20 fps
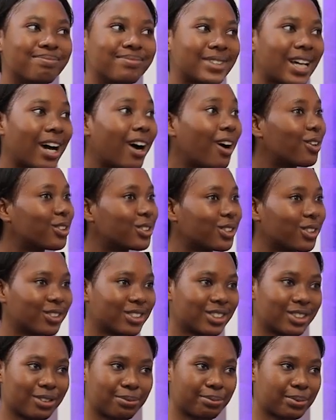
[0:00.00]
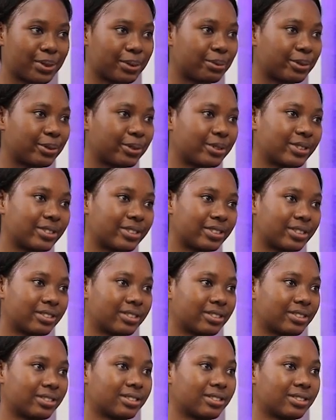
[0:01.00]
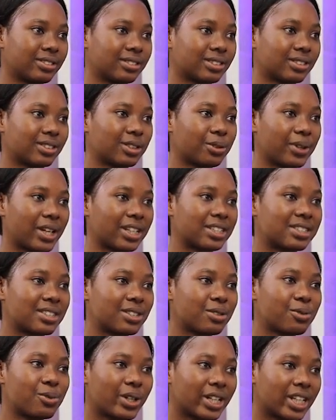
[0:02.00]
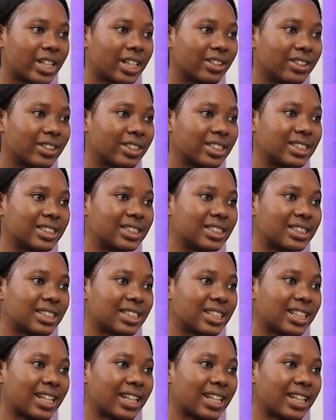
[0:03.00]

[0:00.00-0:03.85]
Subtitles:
thousands of people. So we are still working on it.